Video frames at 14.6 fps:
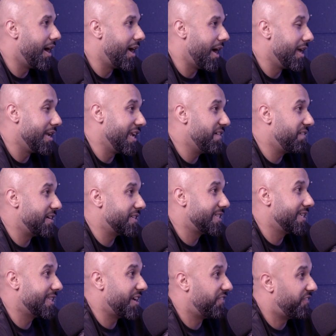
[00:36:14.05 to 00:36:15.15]
I never
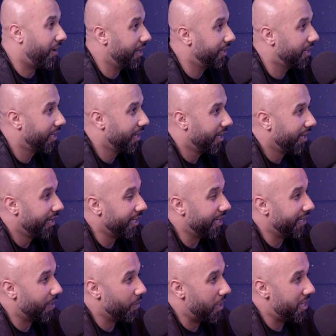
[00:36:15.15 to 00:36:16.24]
see they fight.
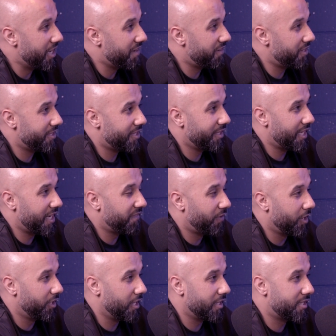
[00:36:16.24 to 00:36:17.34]
I never see they
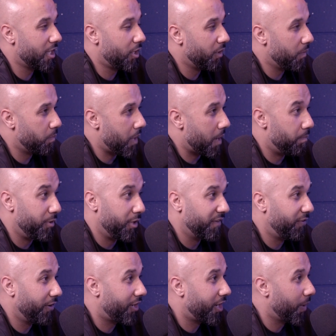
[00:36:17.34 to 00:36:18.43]
fight. They still look a
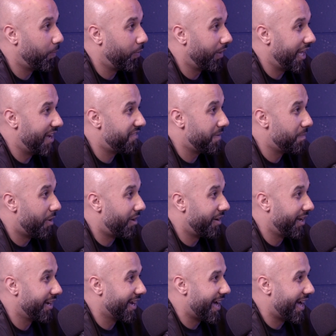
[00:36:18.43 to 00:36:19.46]
beautiful couple every morning.